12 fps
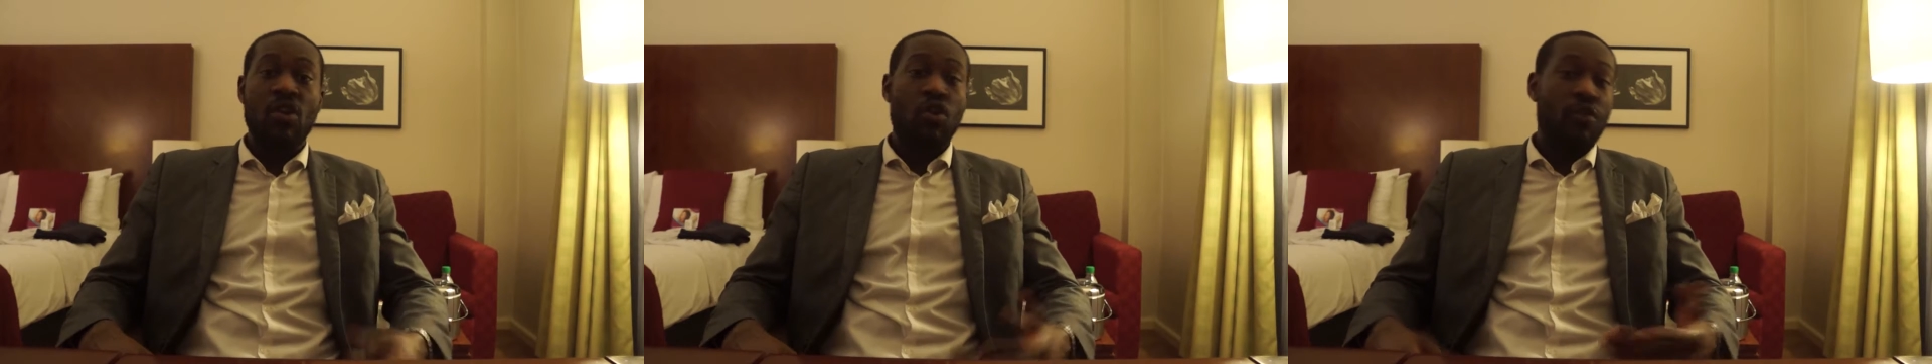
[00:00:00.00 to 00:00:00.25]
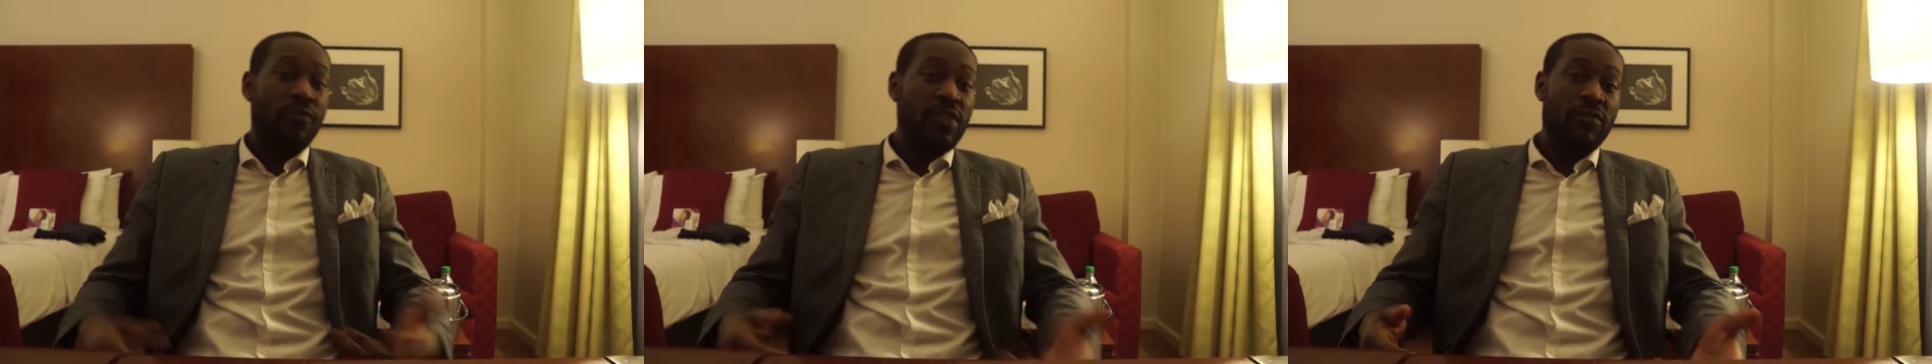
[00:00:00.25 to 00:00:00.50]

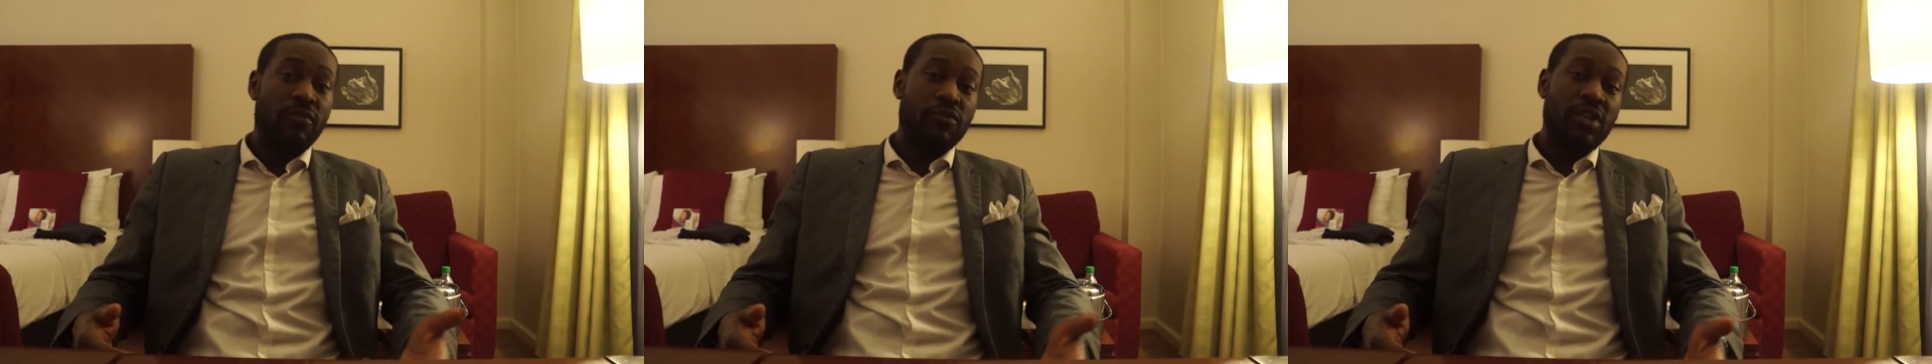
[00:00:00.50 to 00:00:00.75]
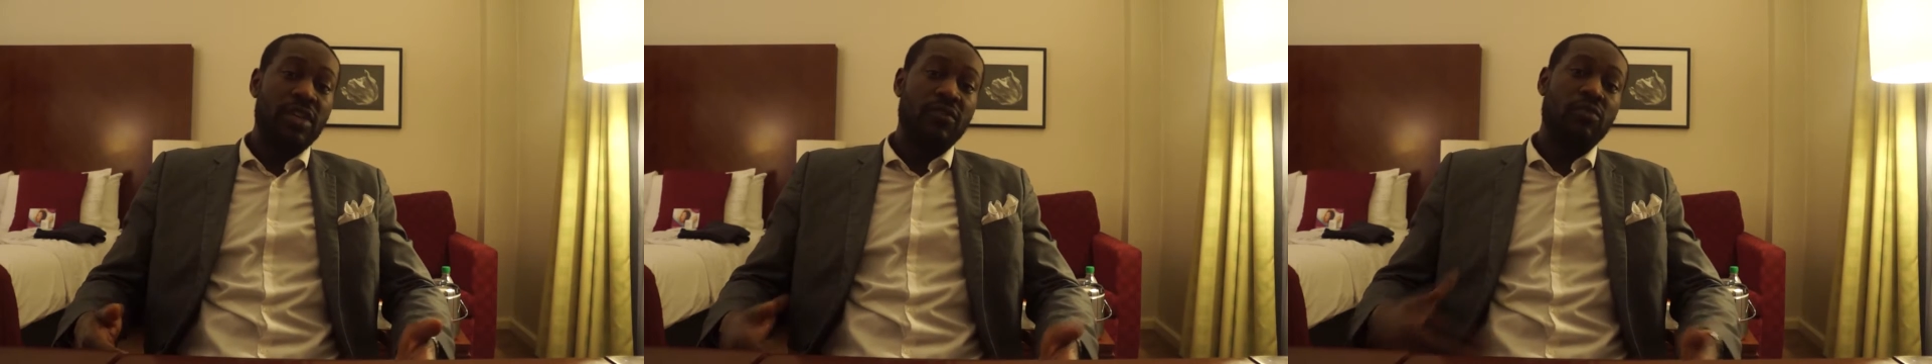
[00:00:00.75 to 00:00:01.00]
or feel
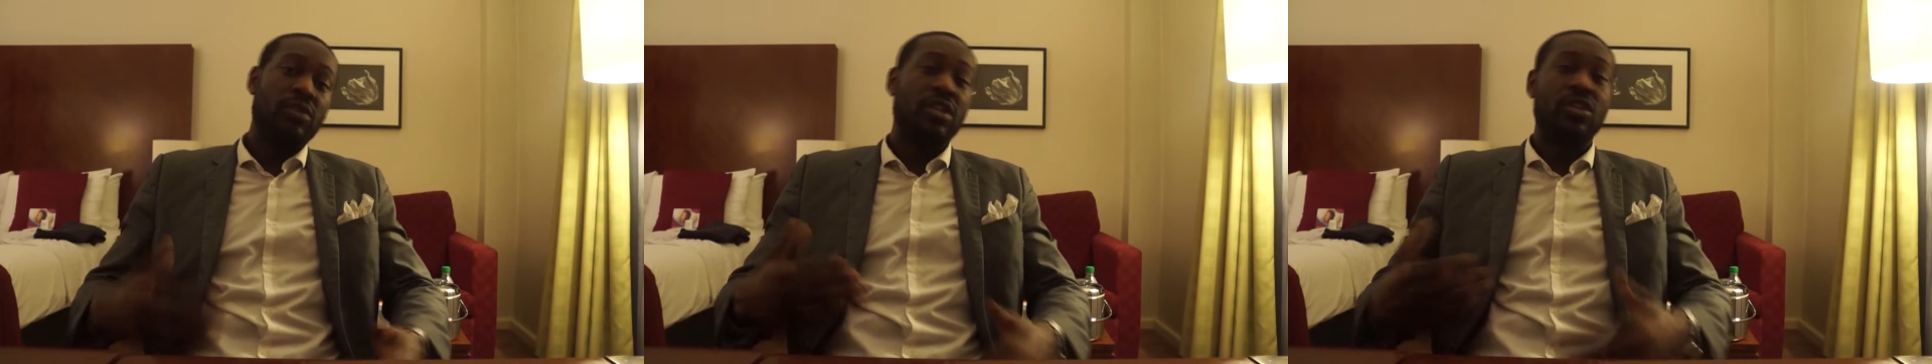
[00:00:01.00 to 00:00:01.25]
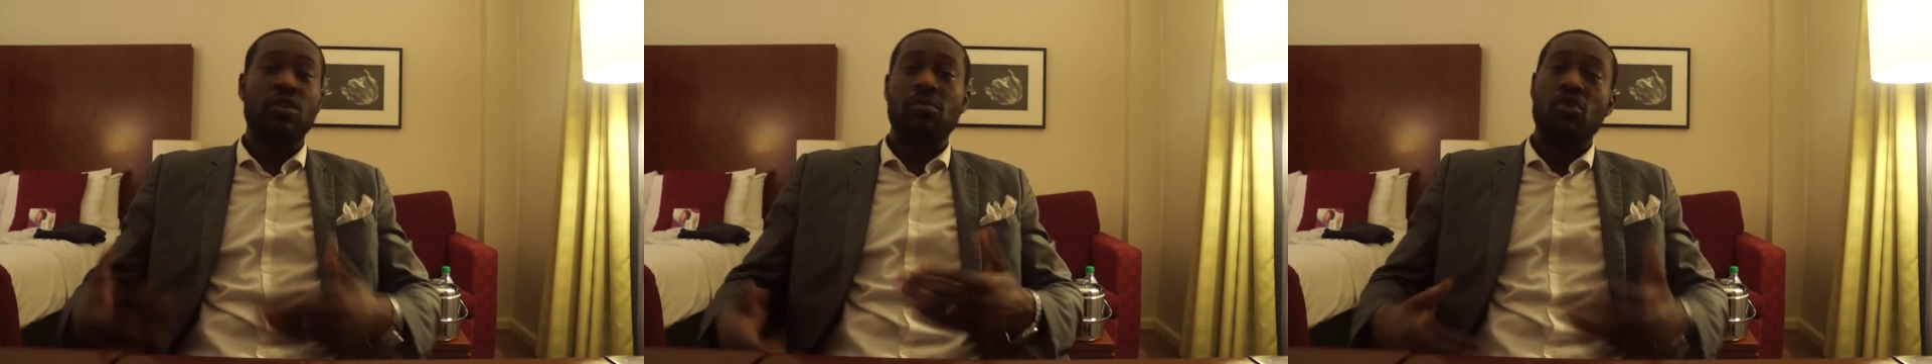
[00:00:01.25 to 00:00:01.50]
free if you want
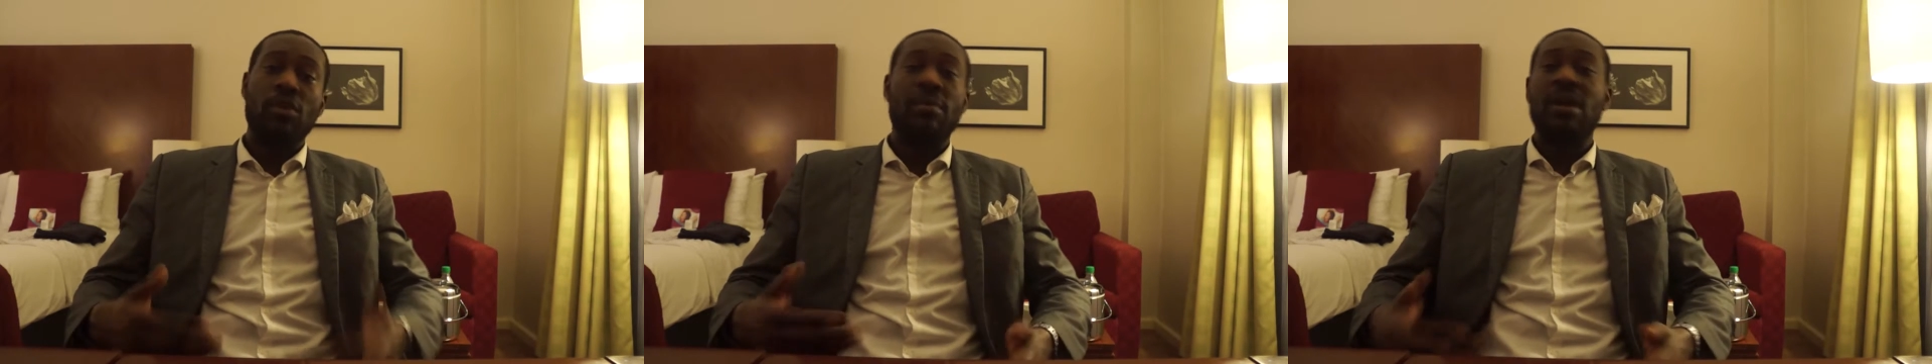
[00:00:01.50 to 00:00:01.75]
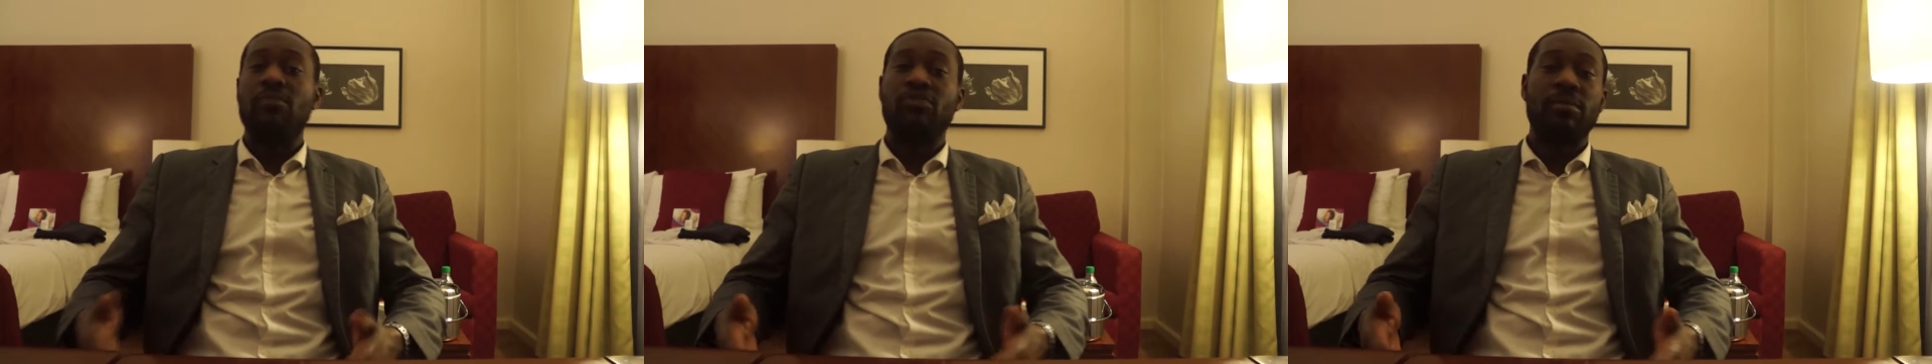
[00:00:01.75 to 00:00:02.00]
to know more
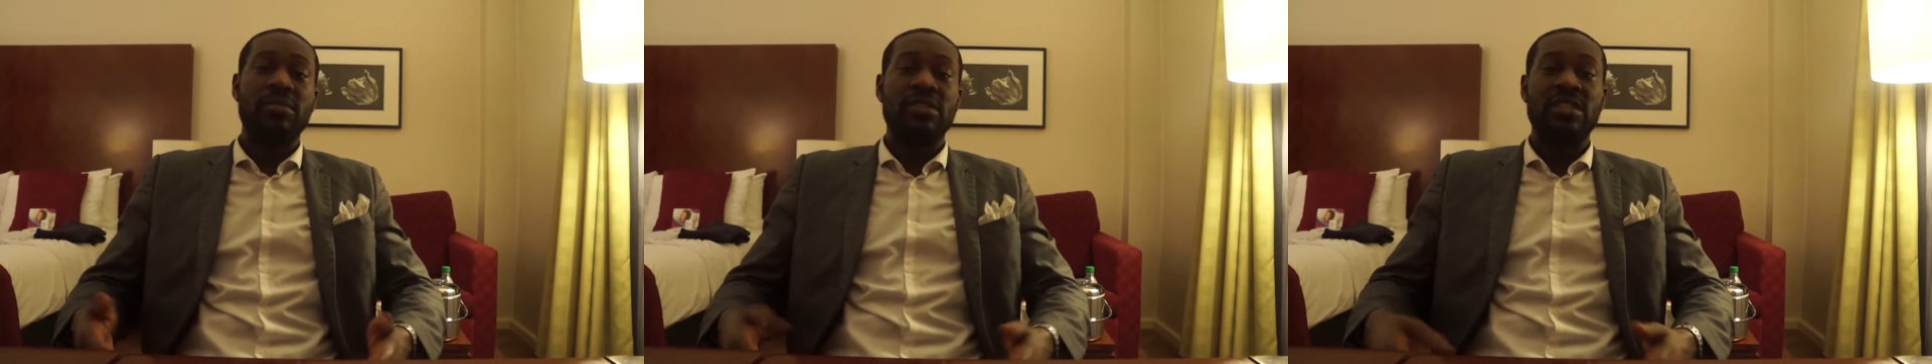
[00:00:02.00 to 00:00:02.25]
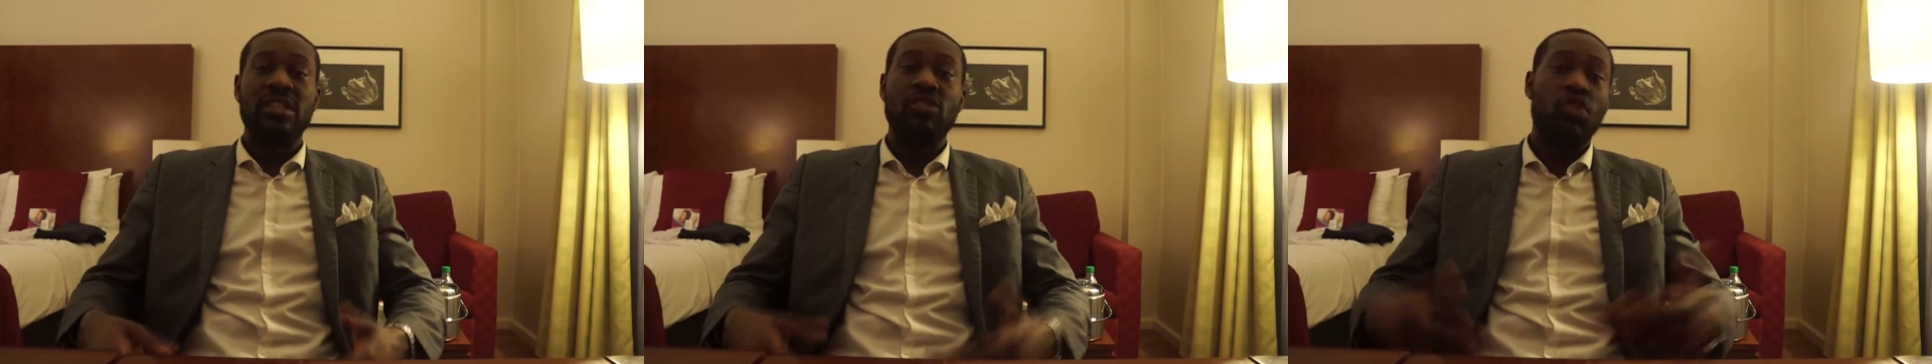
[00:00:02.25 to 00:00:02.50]
about property